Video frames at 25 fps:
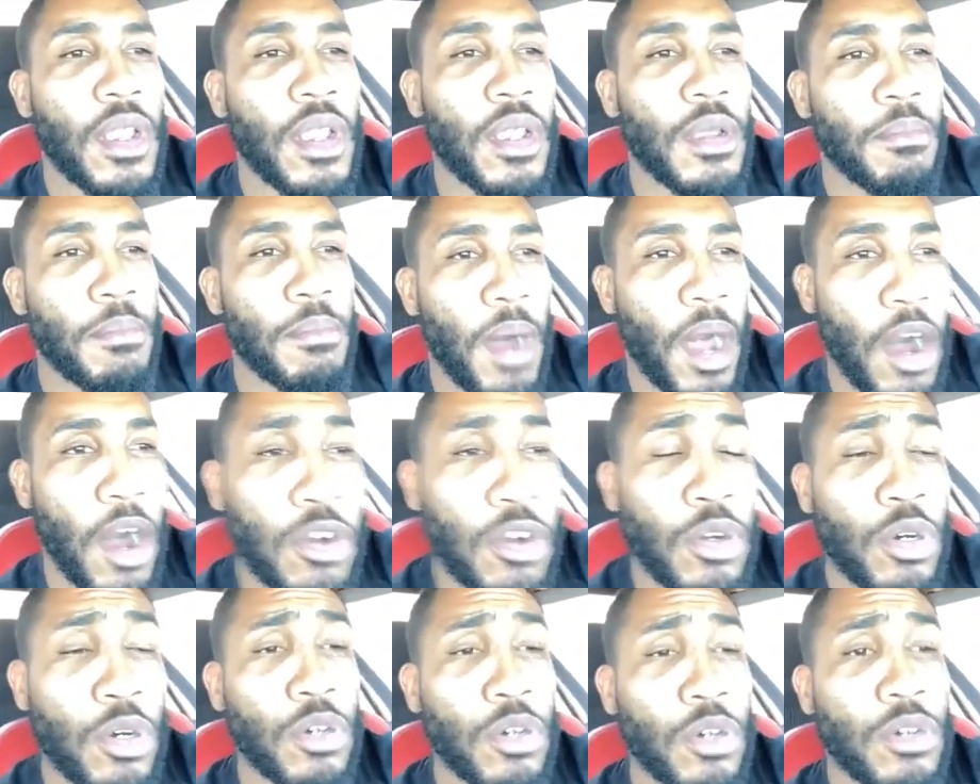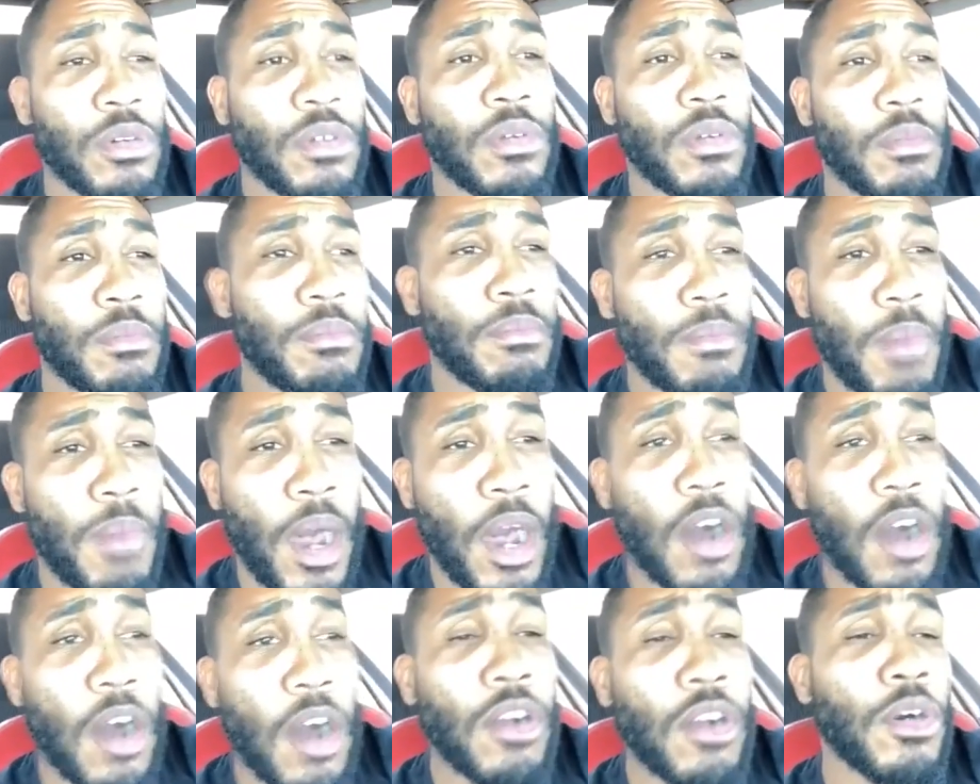My
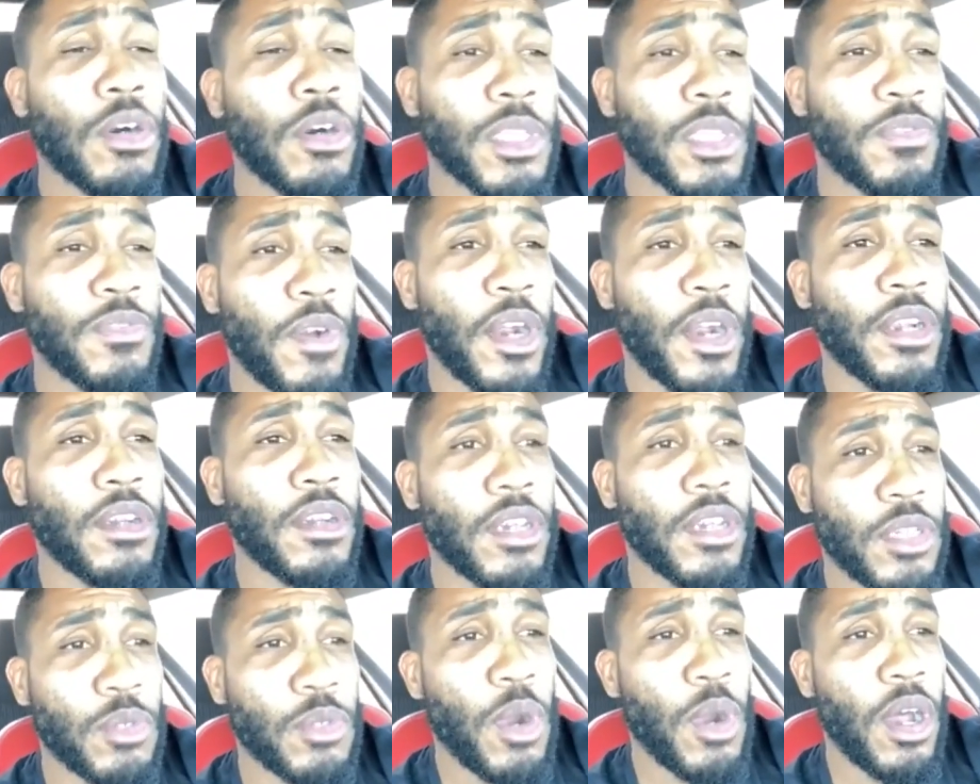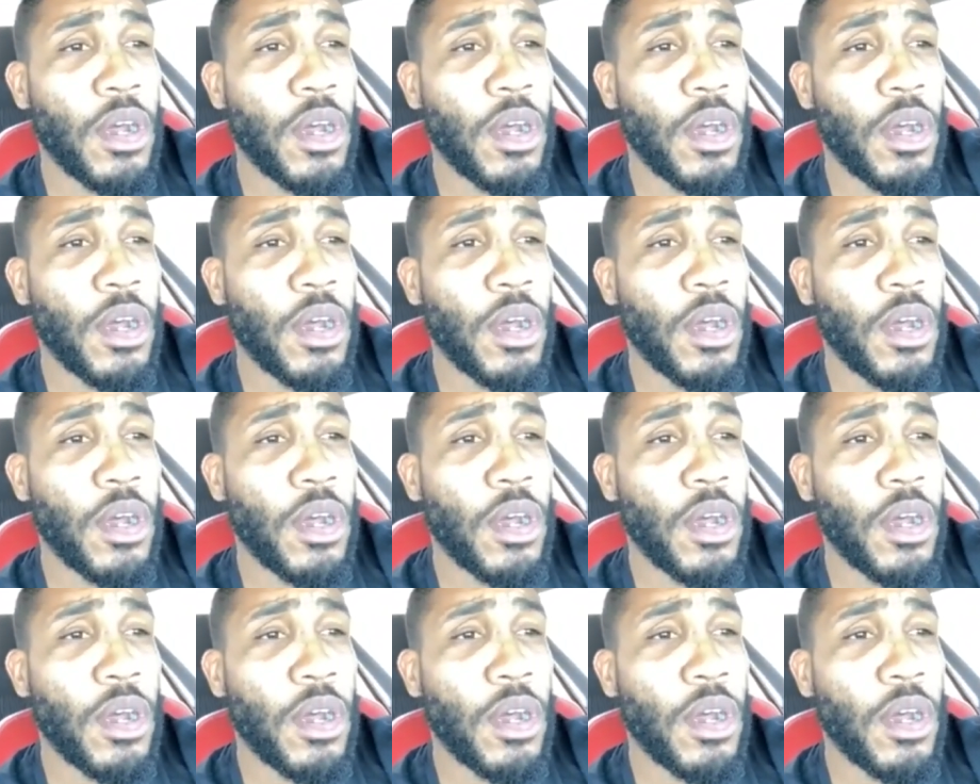uncle was very good as well.